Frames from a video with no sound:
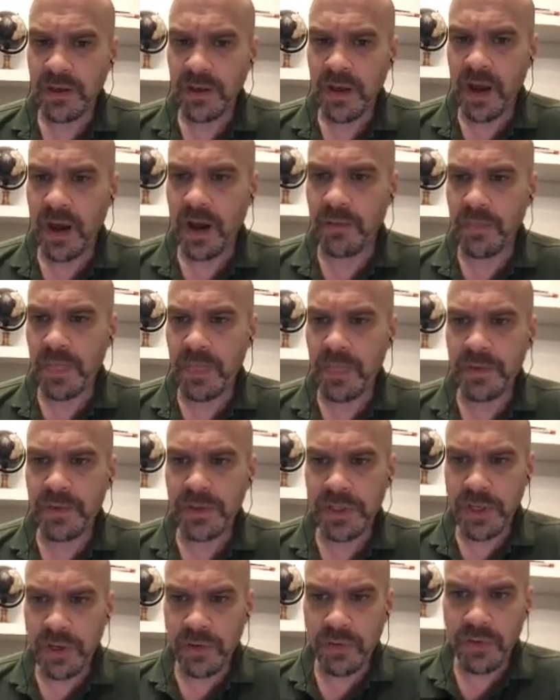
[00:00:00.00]

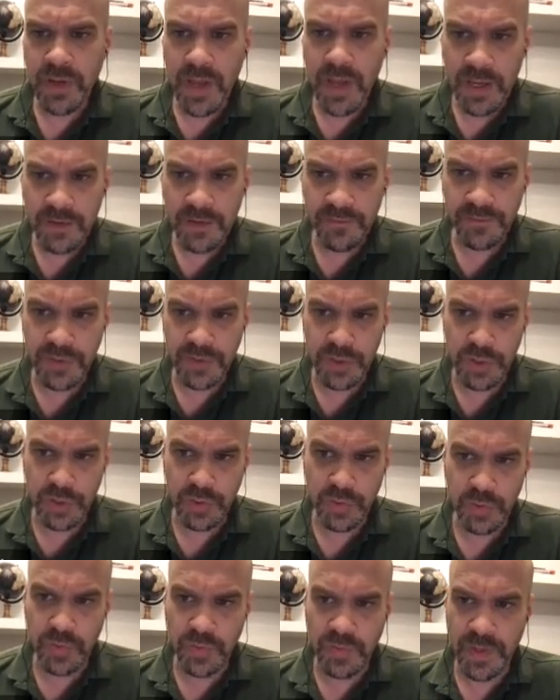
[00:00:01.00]
kind of
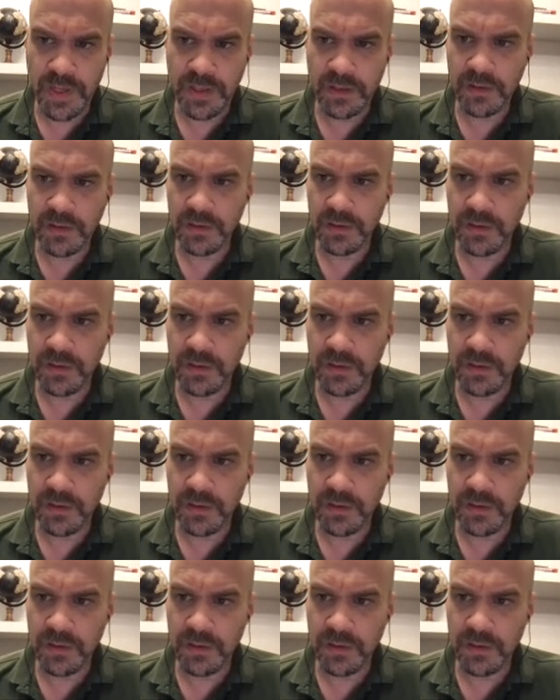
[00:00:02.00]
knew that